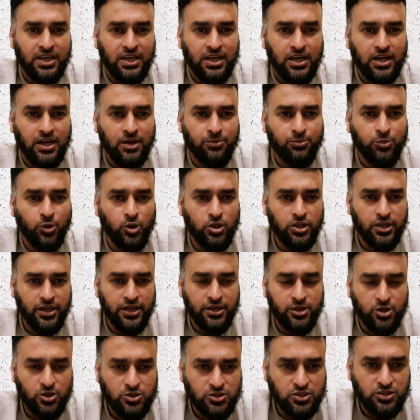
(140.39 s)

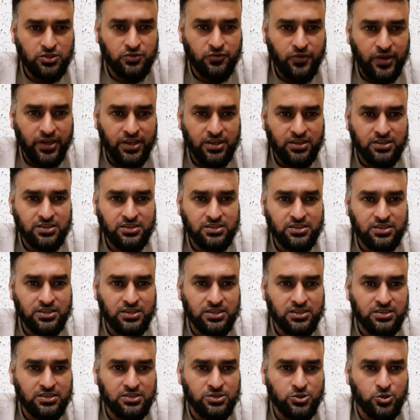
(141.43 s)
Polyhedrosis virus
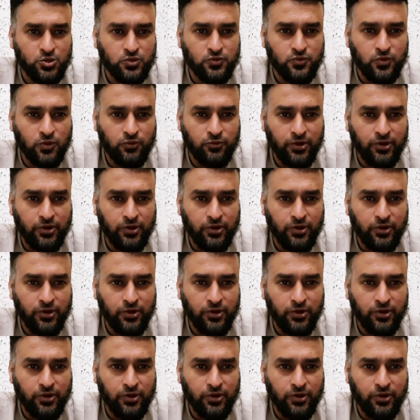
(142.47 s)
is useful